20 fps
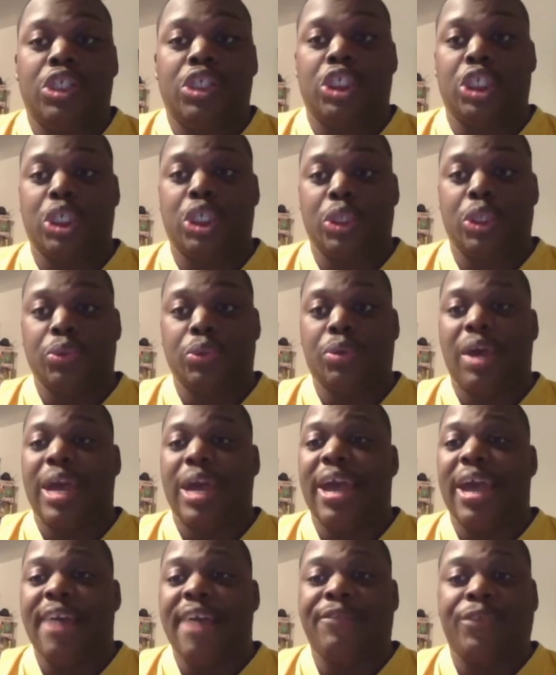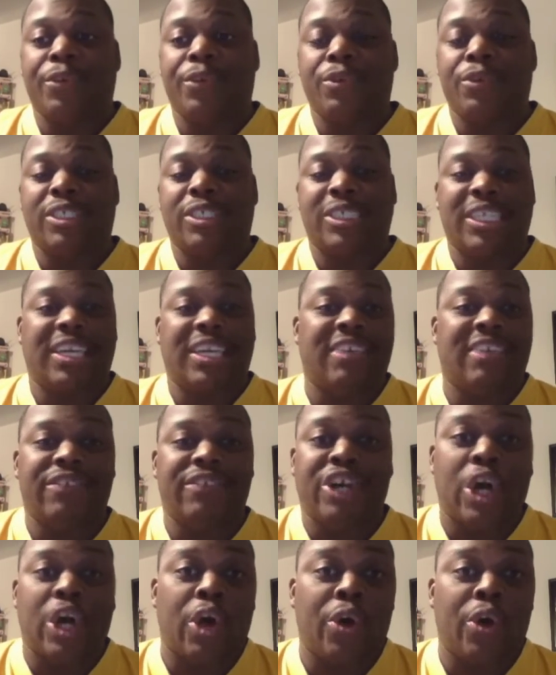to ever
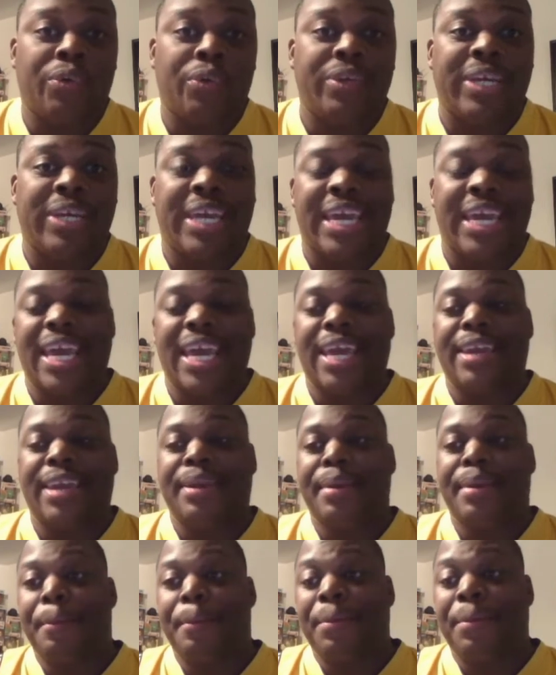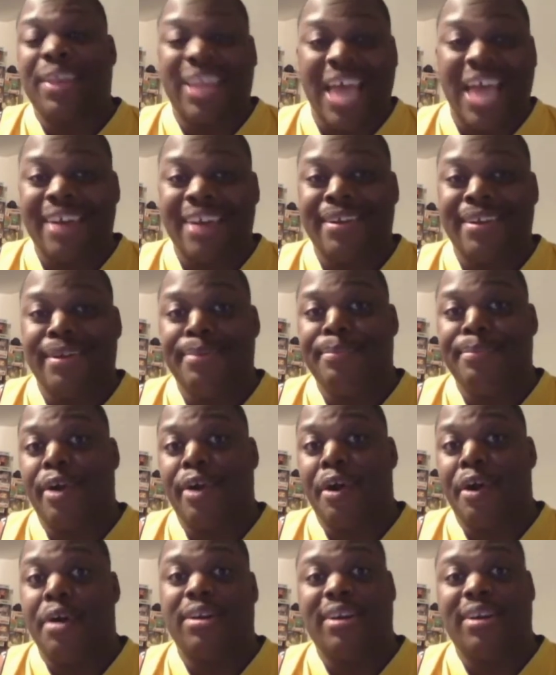receive gold and platinum
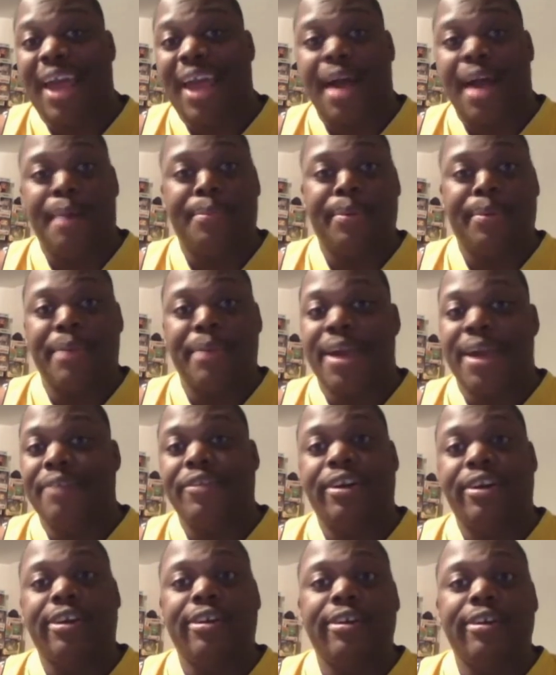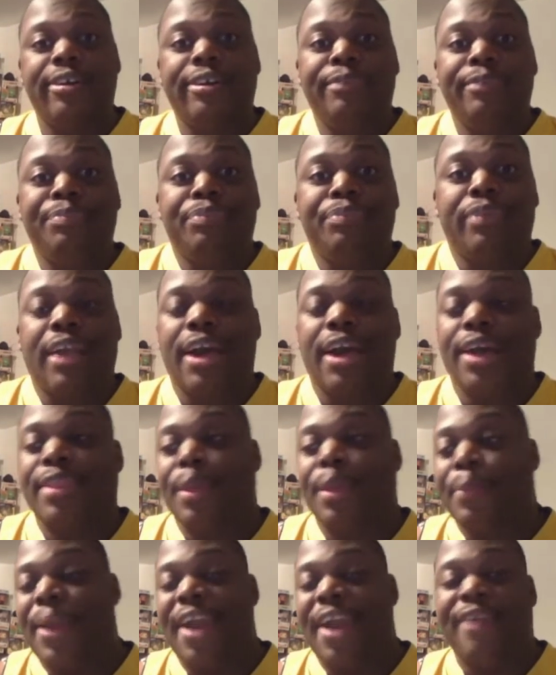on an album ever. They
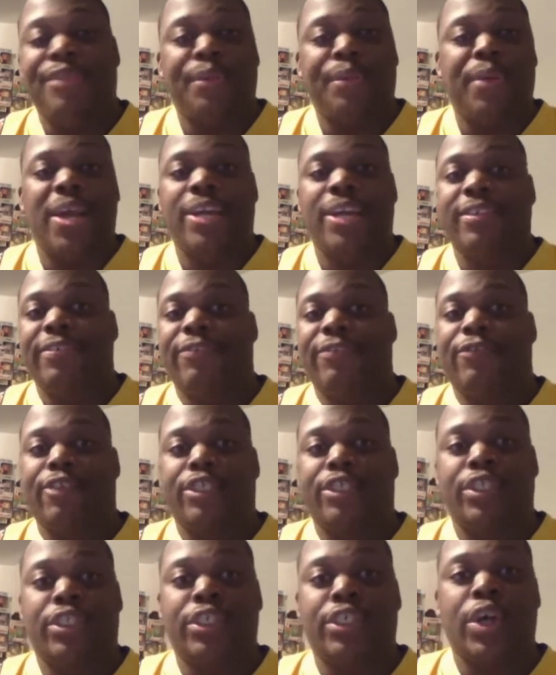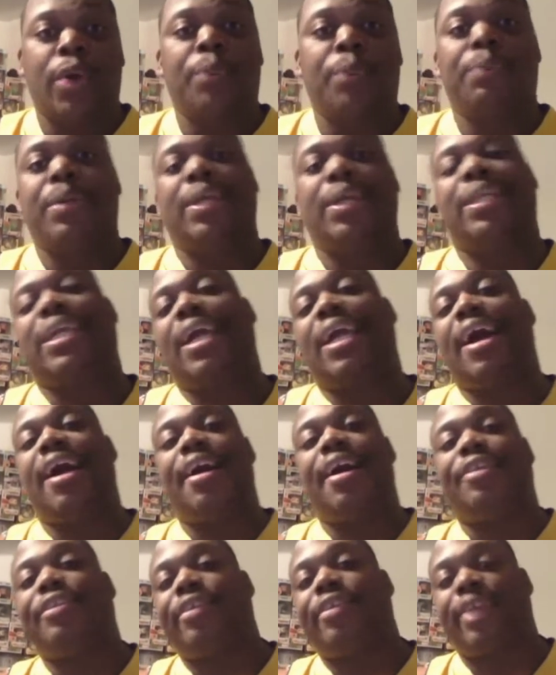paved the way for so many
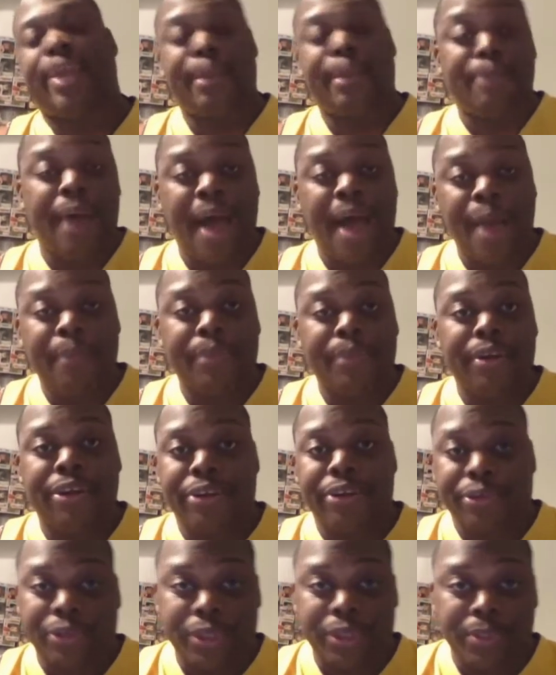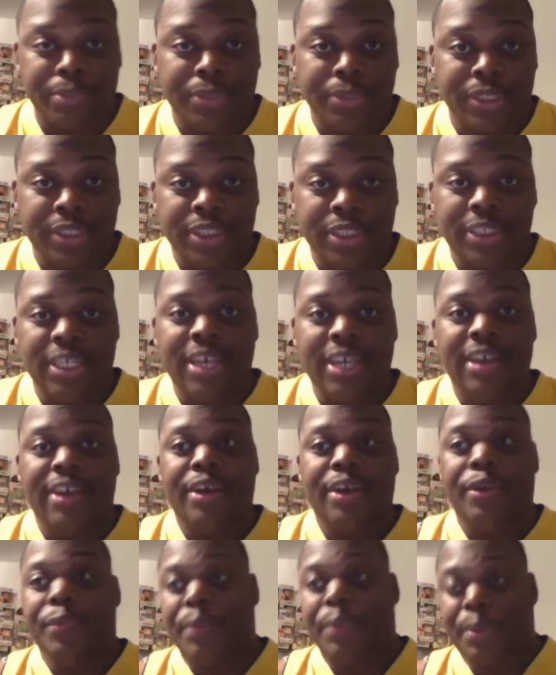other hip hop groups,
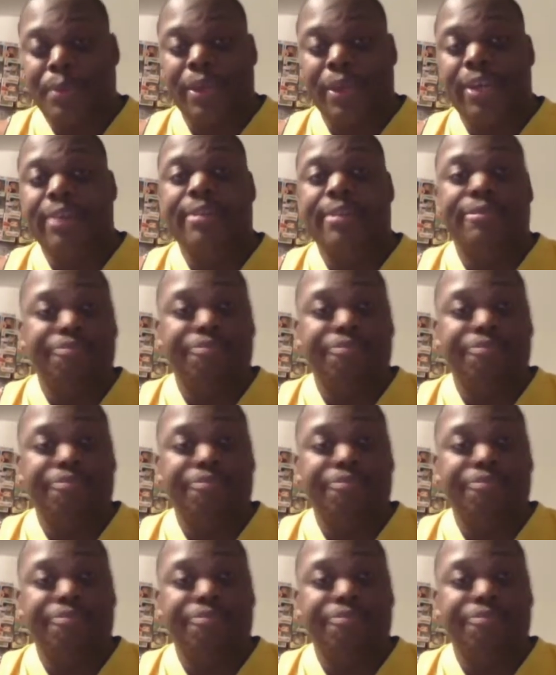women,